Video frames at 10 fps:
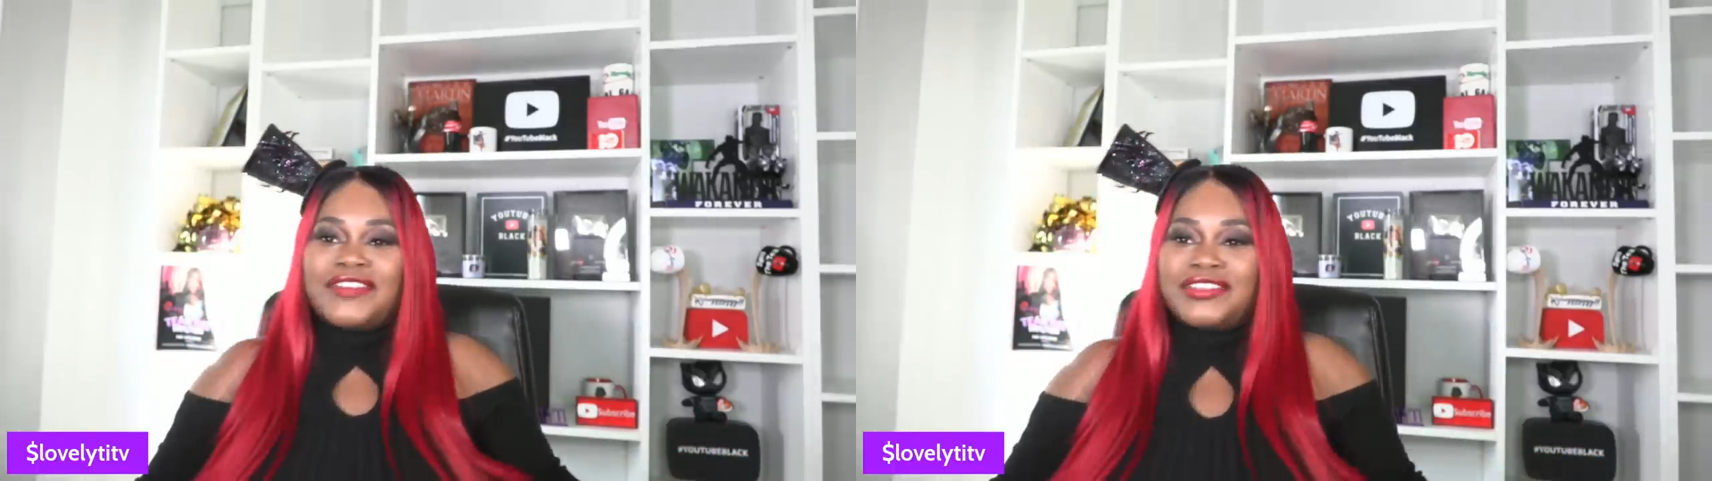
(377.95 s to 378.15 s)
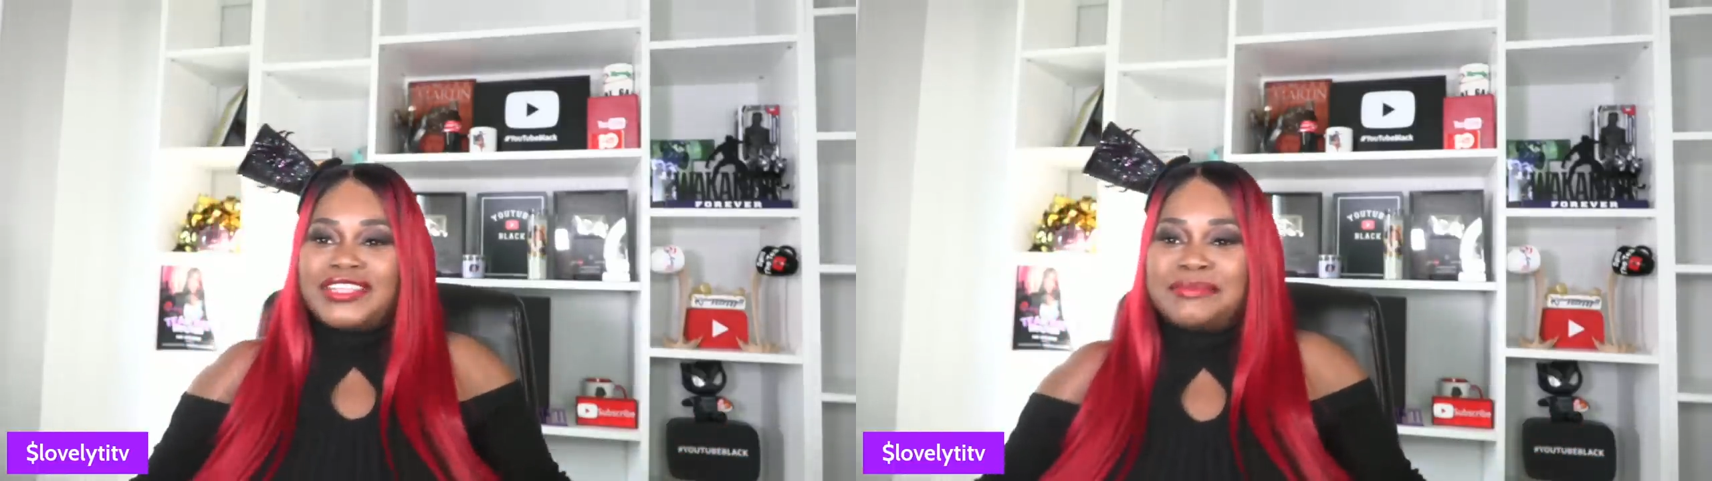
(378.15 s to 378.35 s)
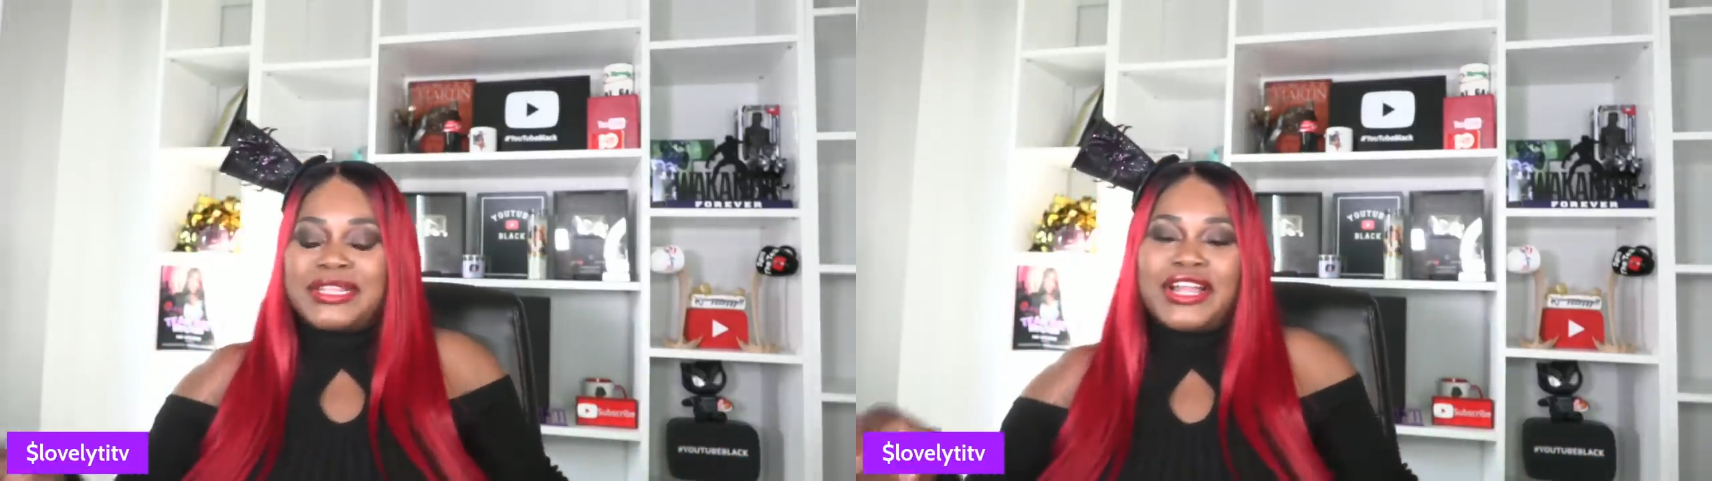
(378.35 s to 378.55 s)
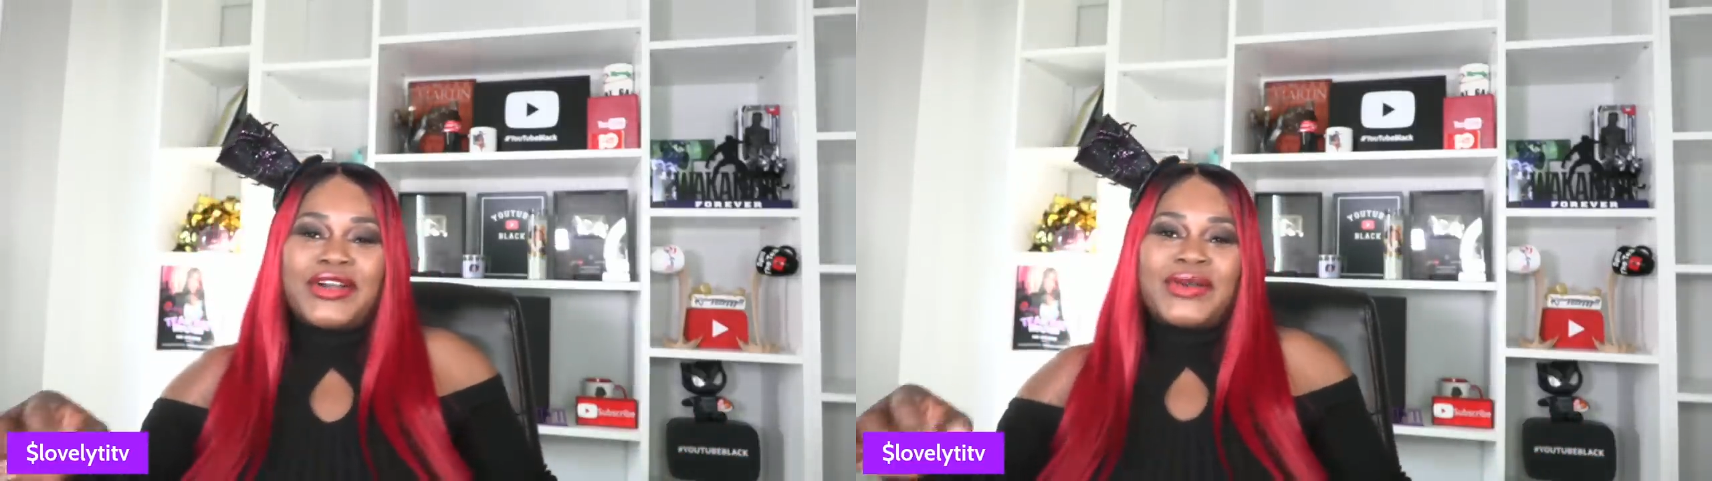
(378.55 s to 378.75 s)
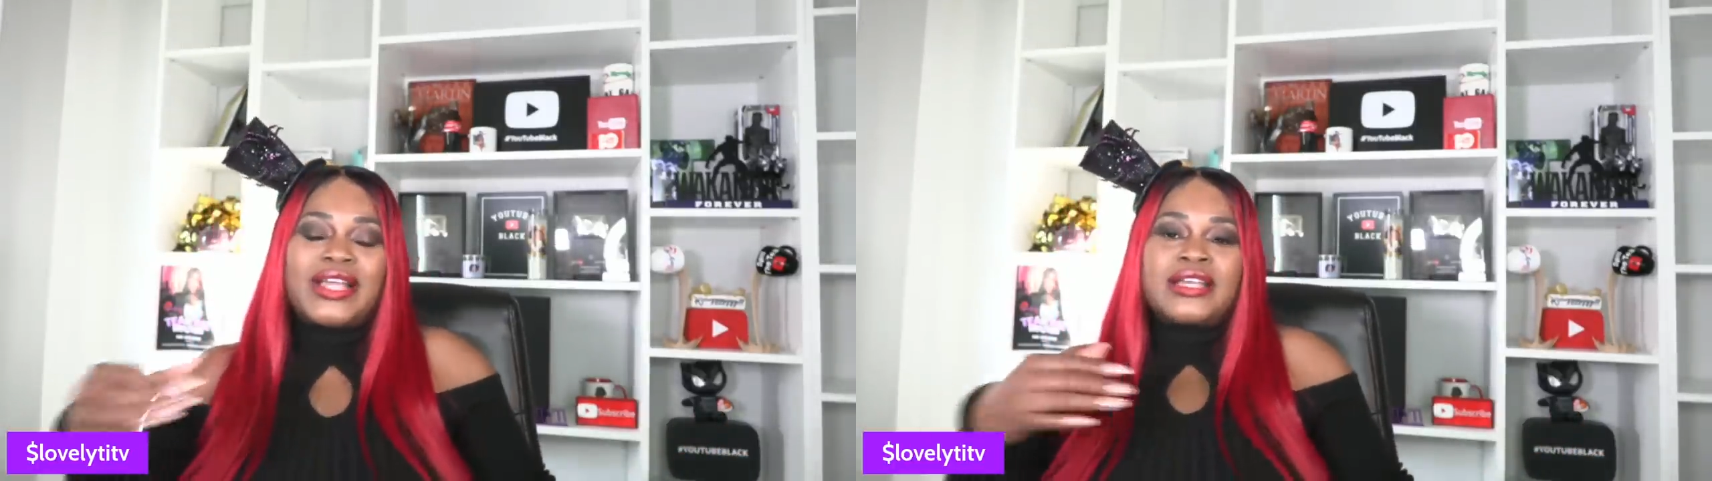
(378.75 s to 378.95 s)
for letting me
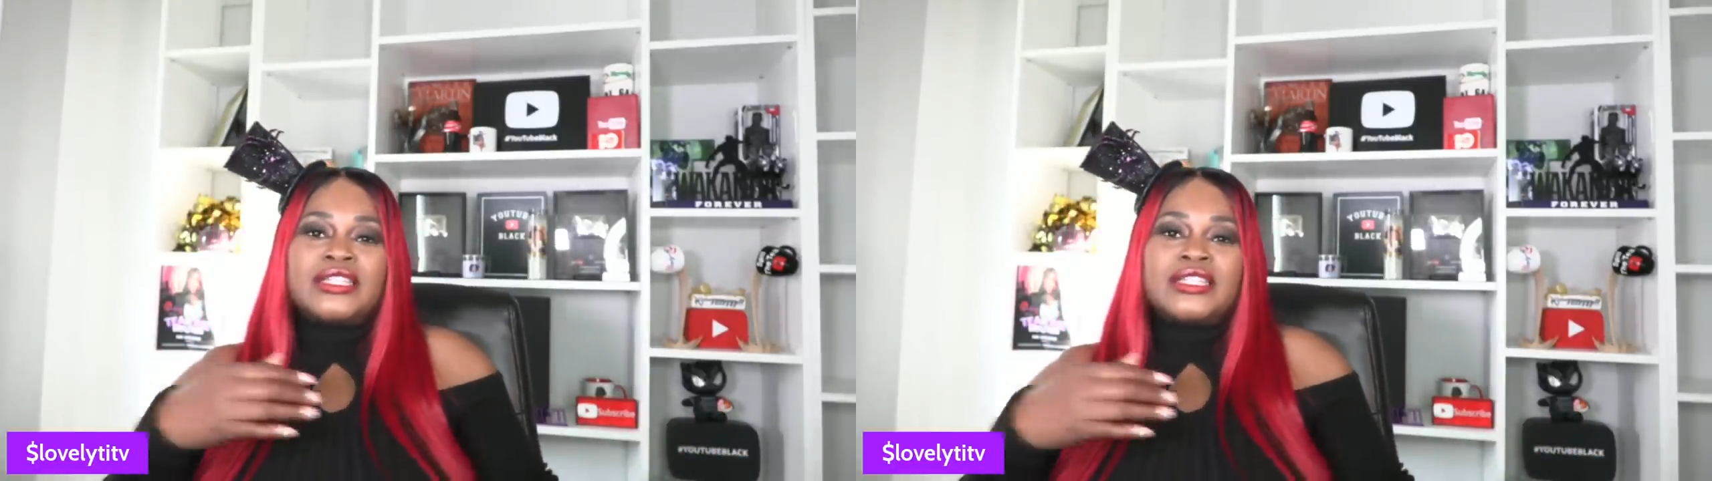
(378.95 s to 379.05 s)
know.